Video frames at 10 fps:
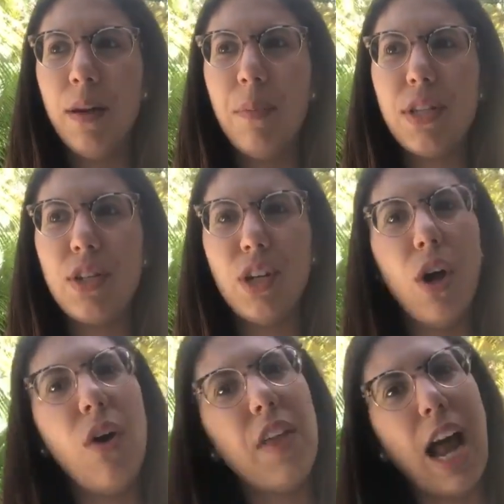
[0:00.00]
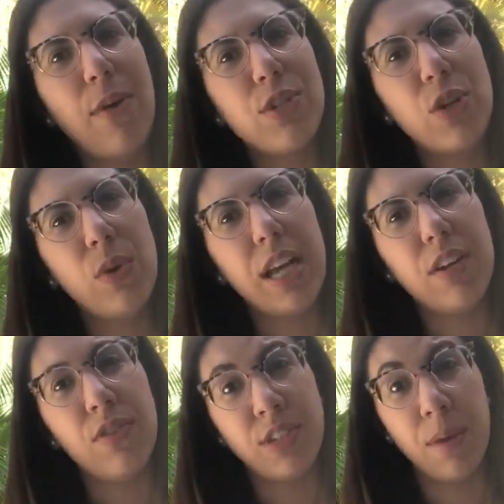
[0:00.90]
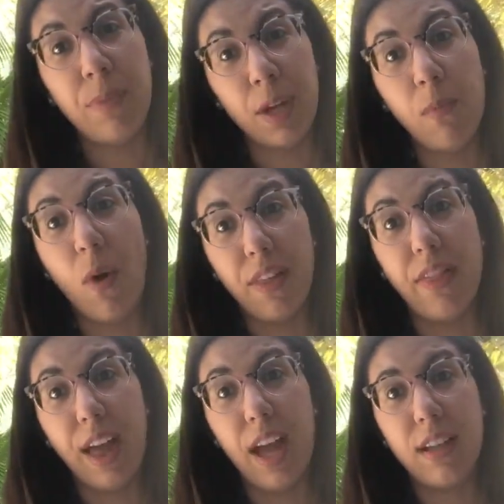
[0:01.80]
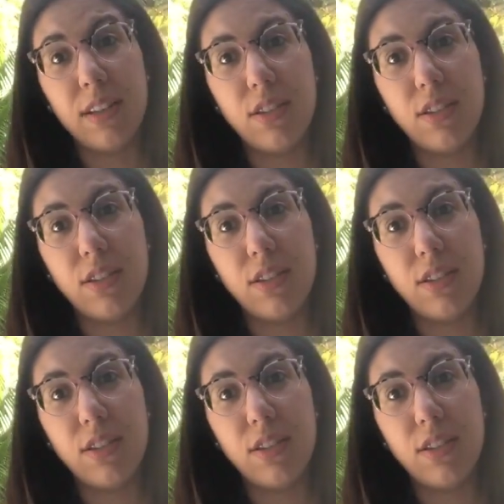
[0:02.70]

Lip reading: But to know that I was created for something more than that,